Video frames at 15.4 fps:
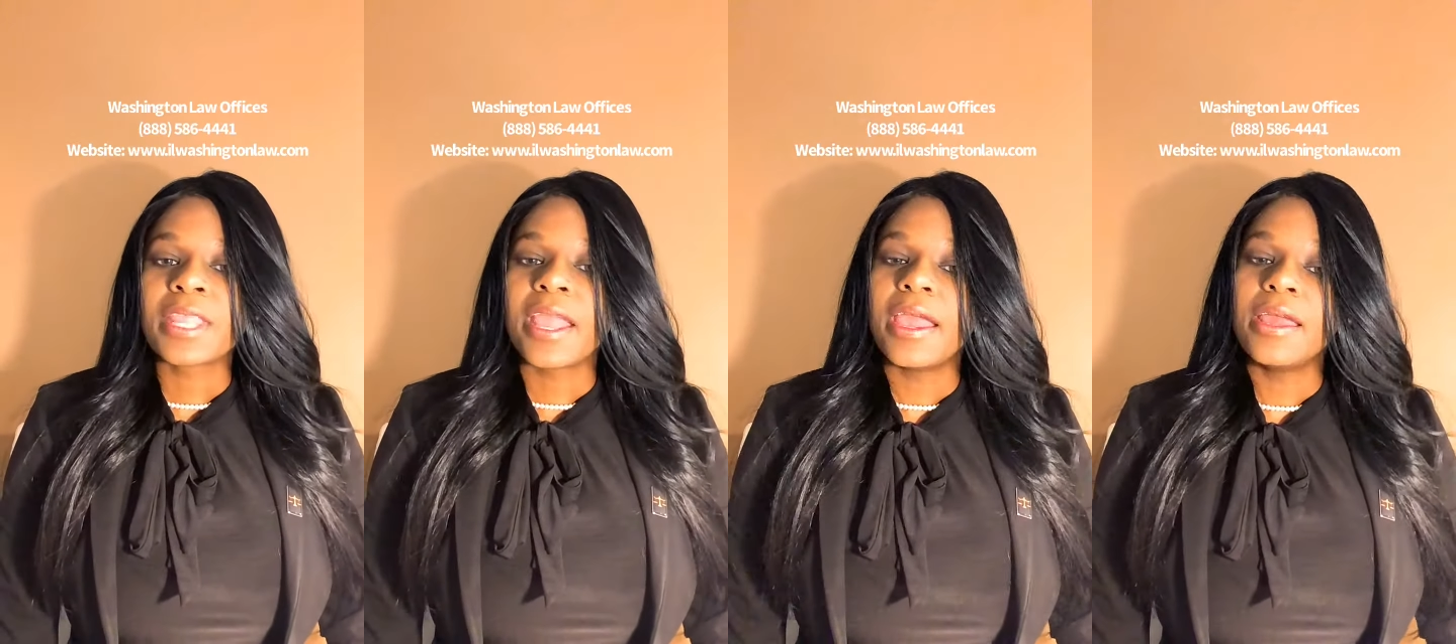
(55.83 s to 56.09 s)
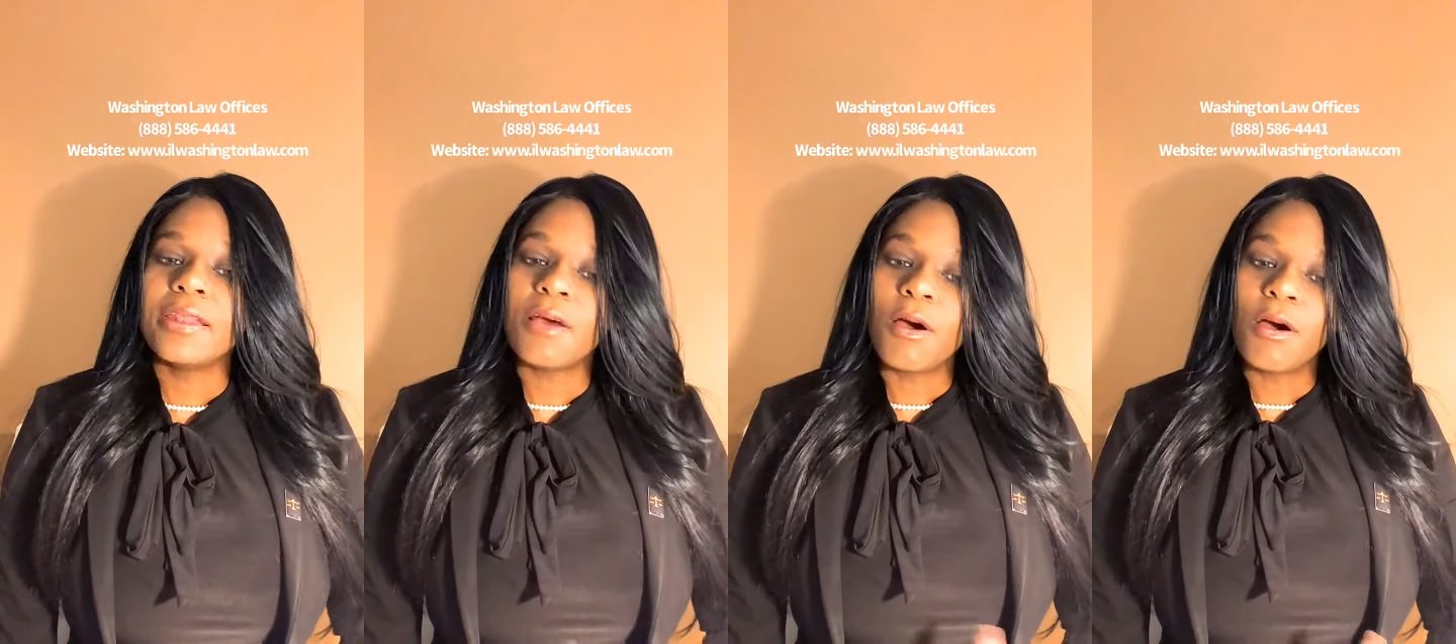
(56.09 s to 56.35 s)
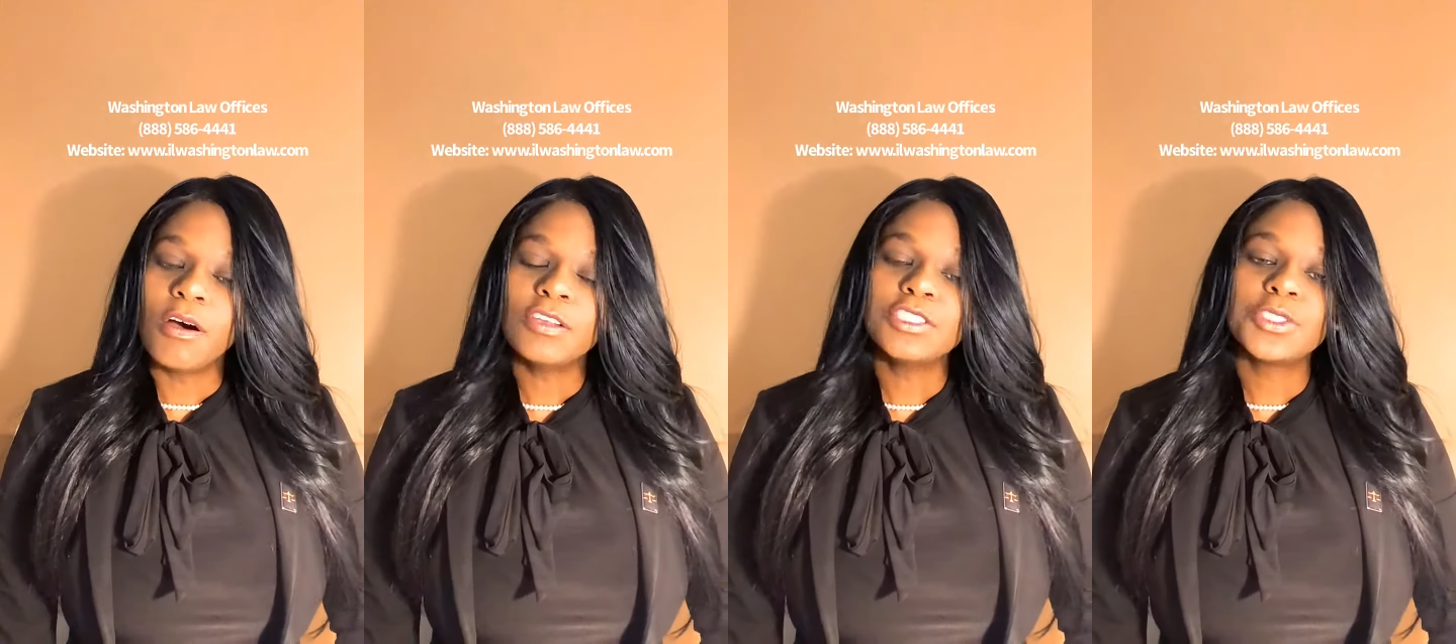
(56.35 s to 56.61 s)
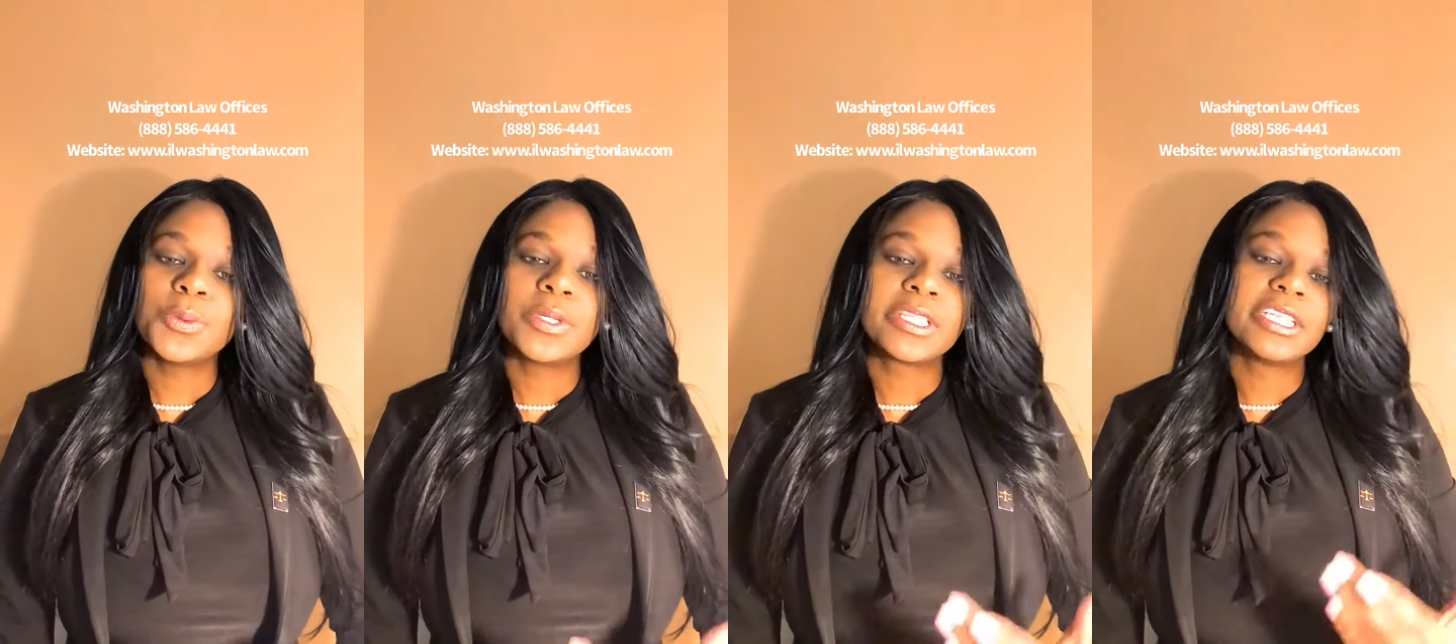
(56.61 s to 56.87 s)
And also
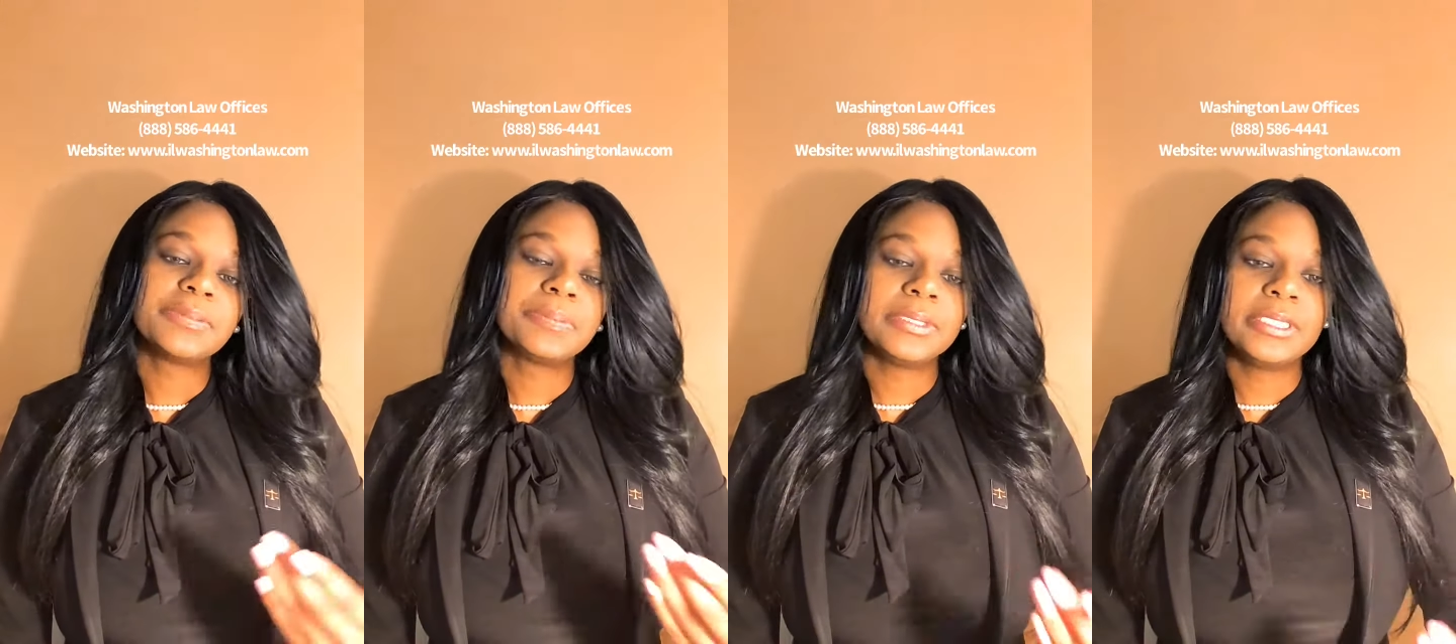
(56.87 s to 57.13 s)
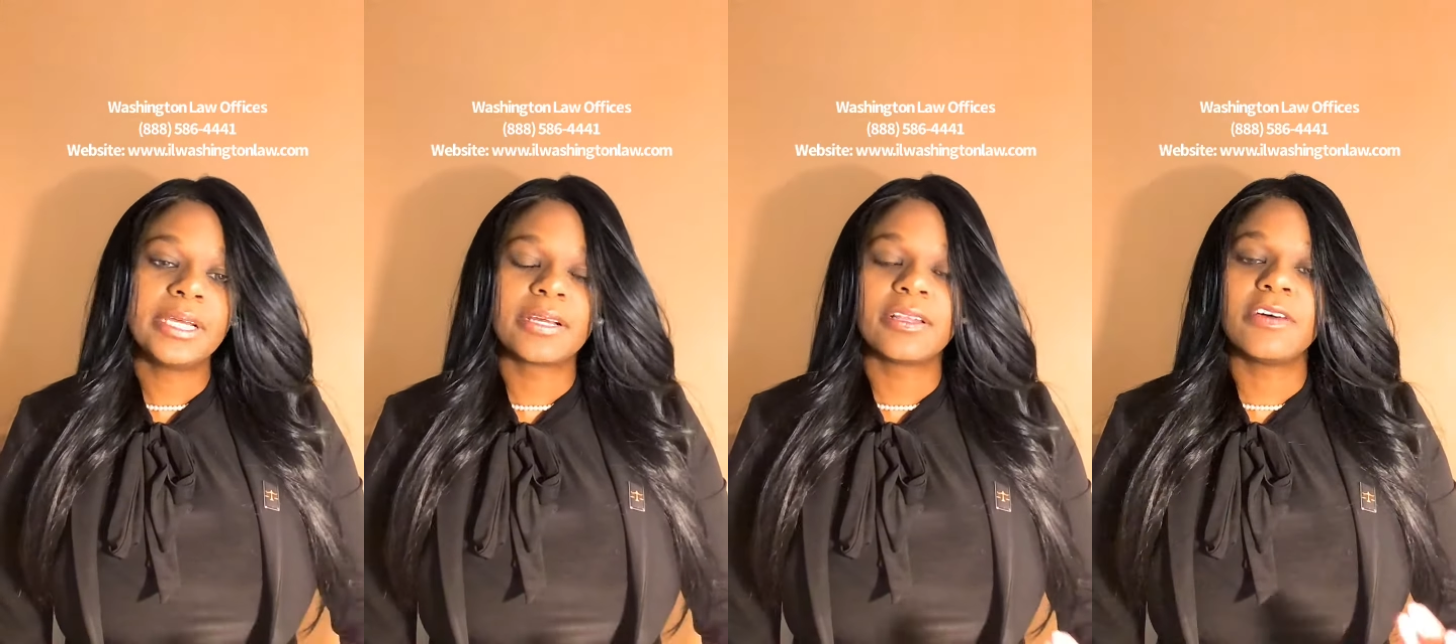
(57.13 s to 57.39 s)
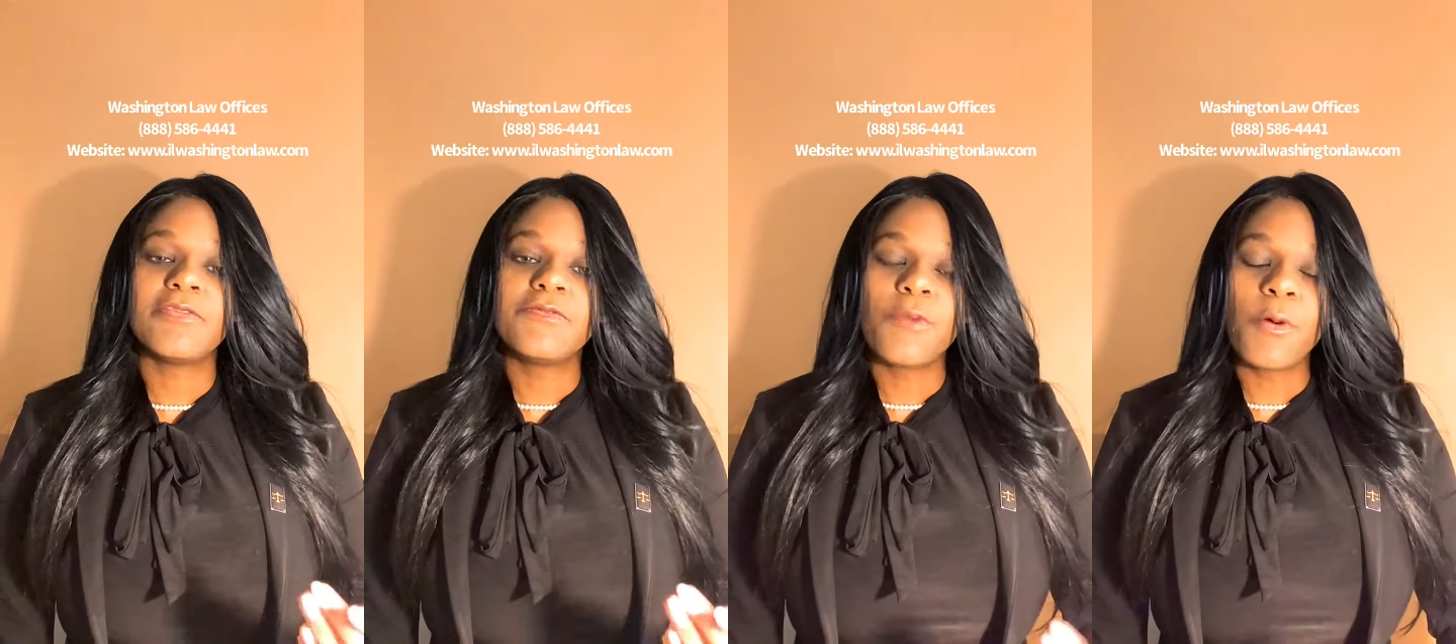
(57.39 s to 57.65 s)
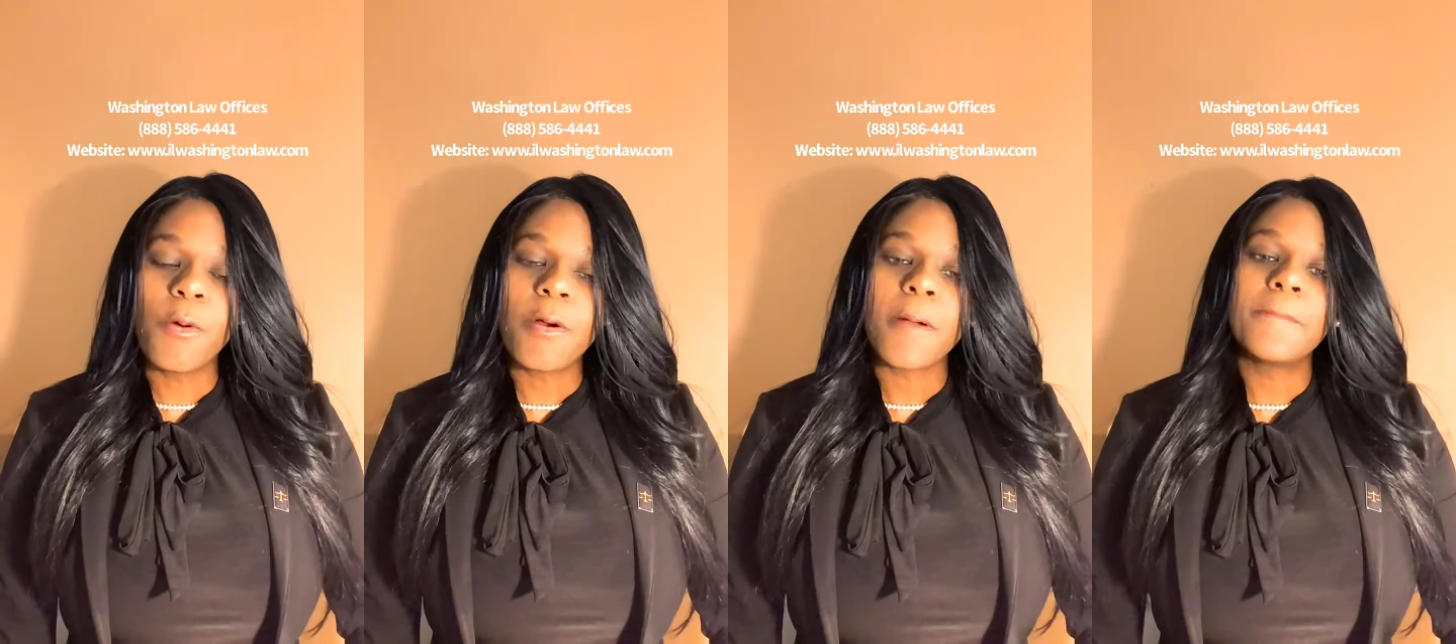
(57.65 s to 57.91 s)
with this particular
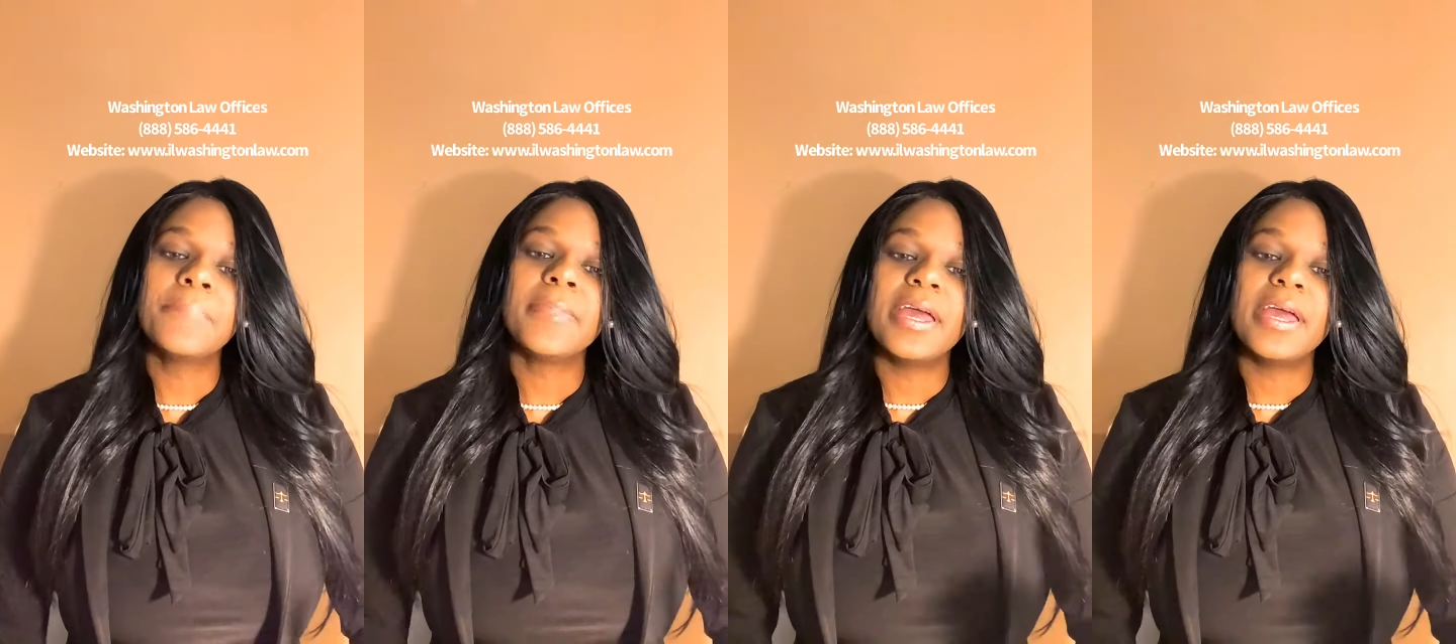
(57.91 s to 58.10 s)
form,